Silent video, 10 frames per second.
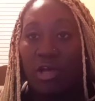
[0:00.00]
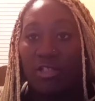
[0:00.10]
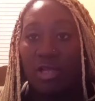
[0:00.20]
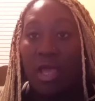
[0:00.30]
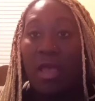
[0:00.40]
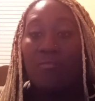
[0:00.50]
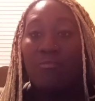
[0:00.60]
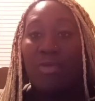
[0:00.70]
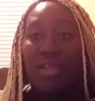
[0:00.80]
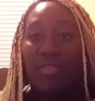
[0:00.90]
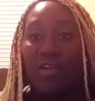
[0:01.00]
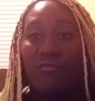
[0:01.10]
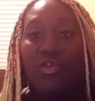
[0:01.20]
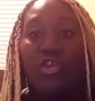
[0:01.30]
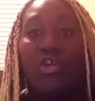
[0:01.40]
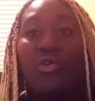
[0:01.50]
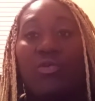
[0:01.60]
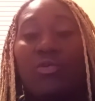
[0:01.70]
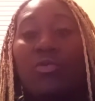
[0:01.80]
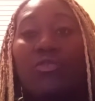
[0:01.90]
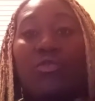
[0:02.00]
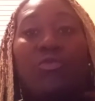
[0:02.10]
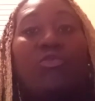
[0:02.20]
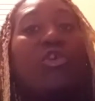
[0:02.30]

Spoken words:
has been there for you through